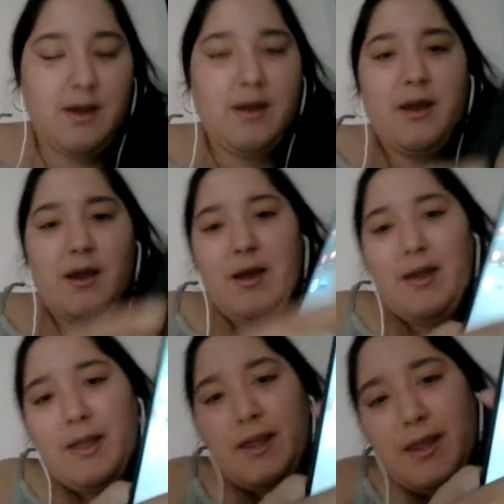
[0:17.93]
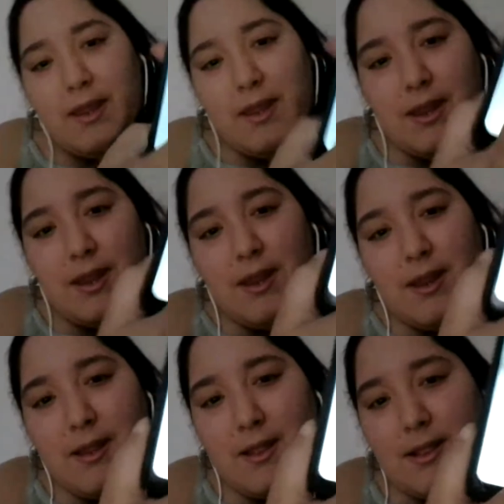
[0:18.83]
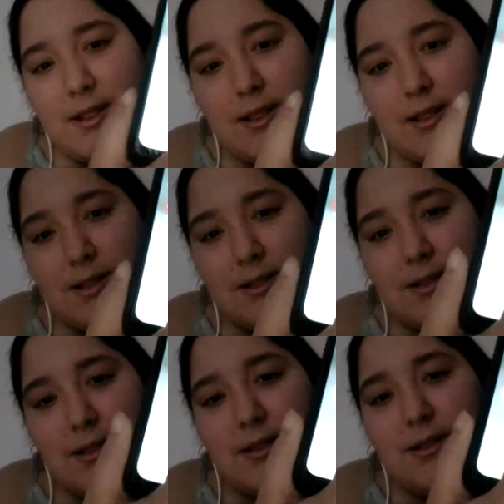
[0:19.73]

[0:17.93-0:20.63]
Nothing is said.